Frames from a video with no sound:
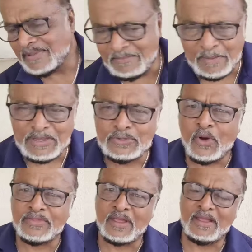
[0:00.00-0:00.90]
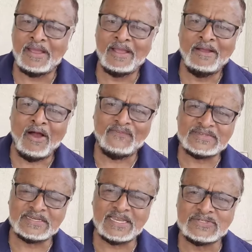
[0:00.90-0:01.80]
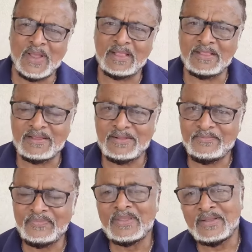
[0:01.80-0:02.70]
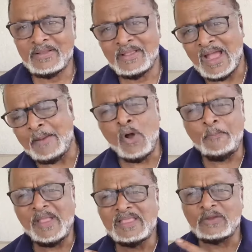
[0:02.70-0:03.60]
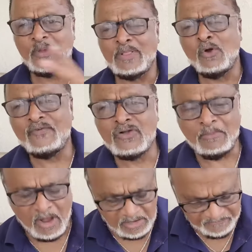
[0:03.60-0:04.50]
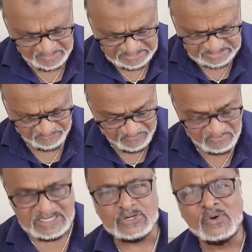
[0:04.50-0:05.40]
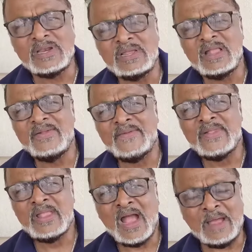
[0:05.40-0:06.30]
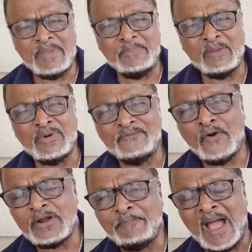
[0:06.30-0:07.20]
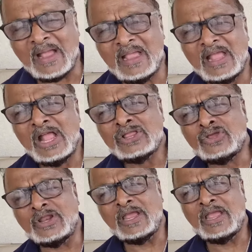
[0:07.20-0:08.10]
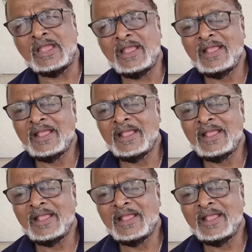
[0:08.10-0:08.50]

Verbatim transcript: maybe two other officers as well. I'm hoping that we will overcome all of this very soon and maybe revert back to the